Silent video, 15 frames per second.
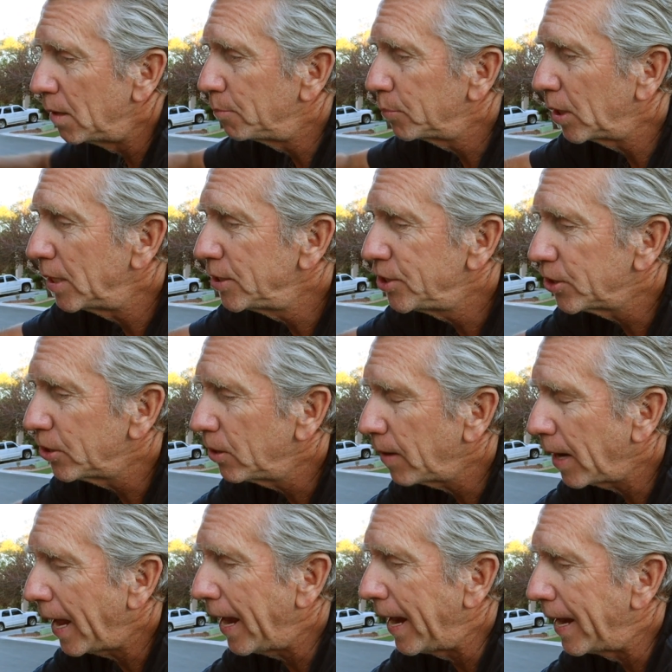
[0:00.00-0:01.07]

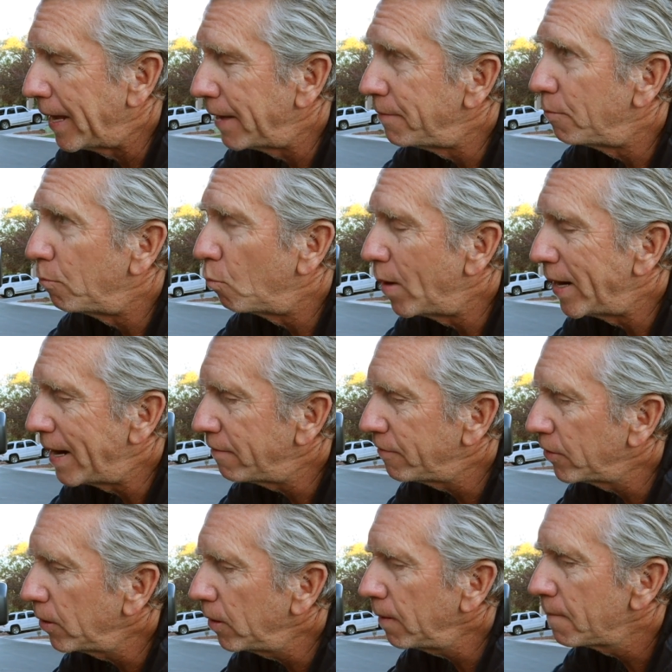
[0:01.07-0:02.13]
plunger, and
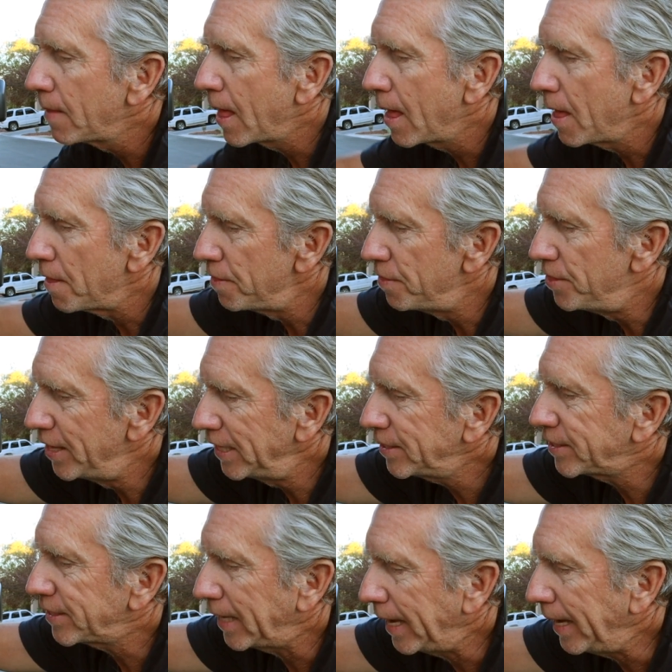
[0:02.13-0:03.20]
whenever
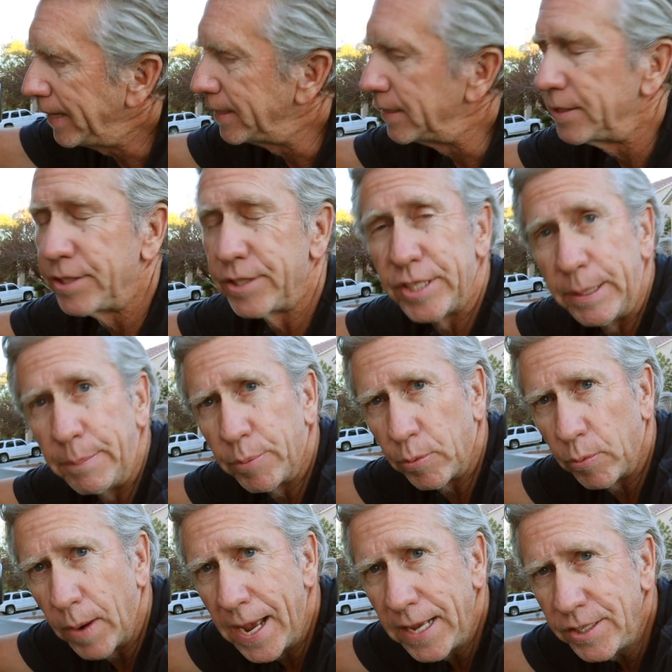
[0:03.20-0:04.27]
this is
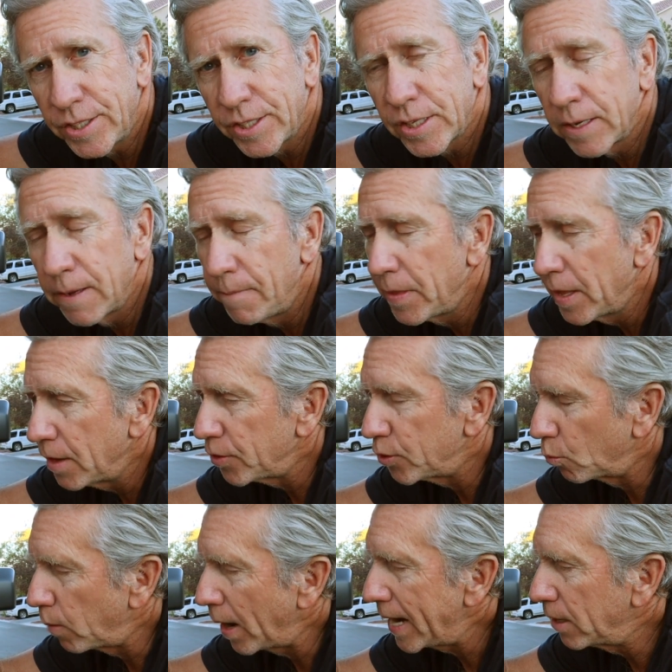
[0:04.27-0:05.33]
depressed,
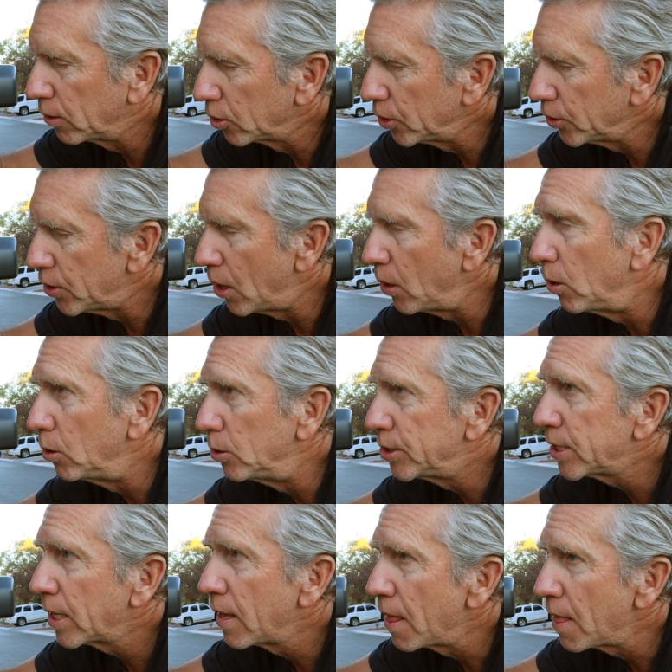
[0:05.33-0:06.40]
the Wrangler
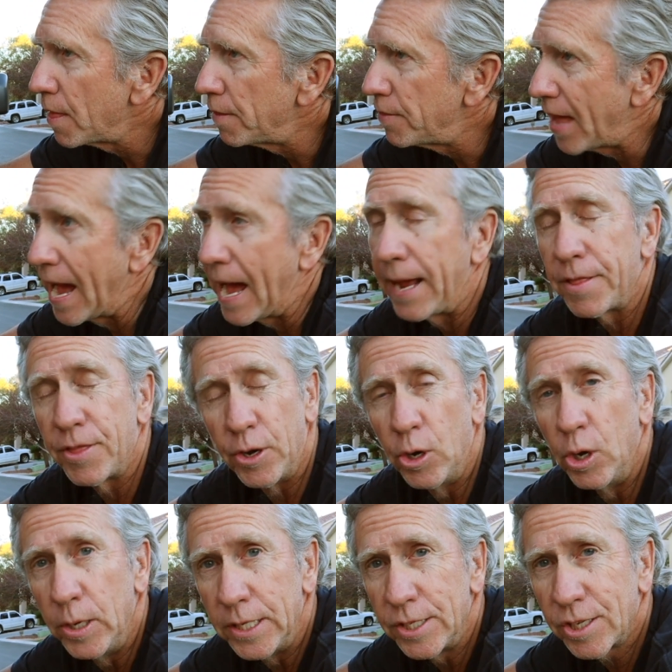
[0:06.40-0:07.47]
knows that the
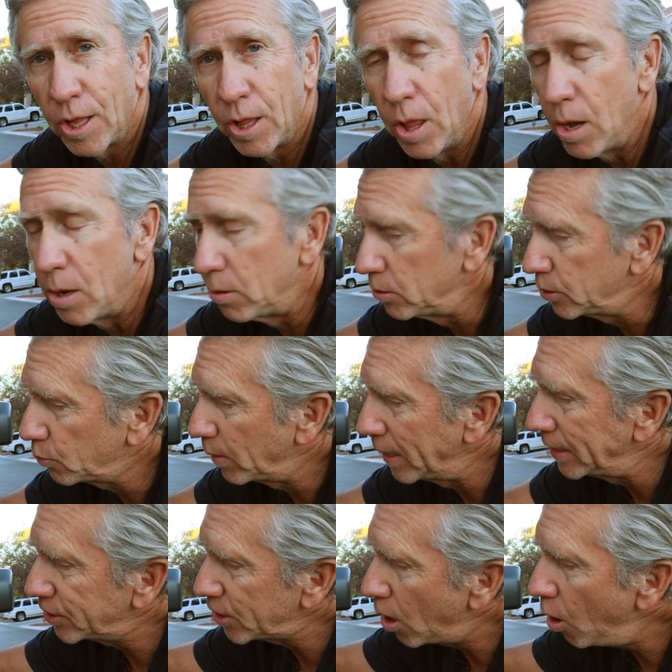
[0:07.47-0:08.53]
hood is closed. When
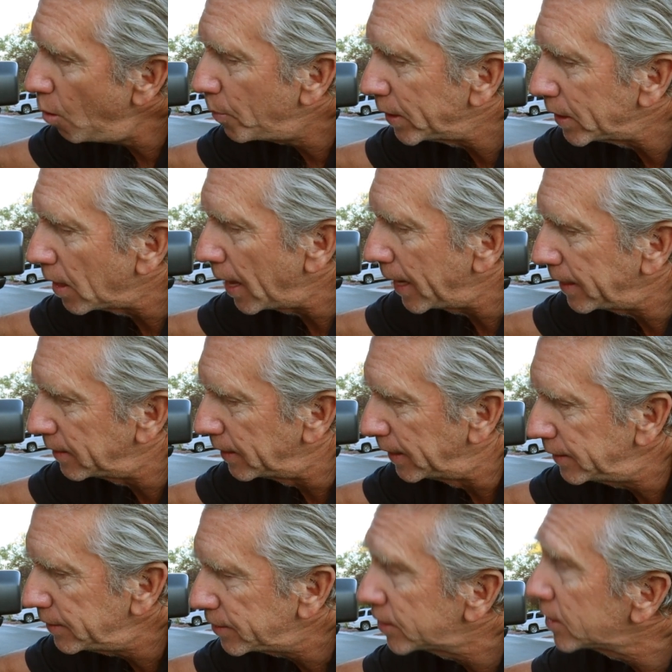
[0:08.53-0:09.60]
it's open like
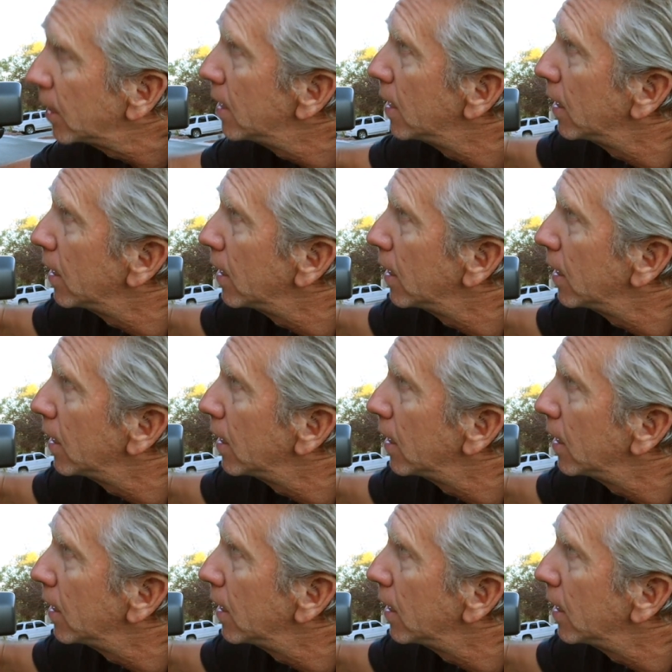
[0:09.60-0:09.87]
this,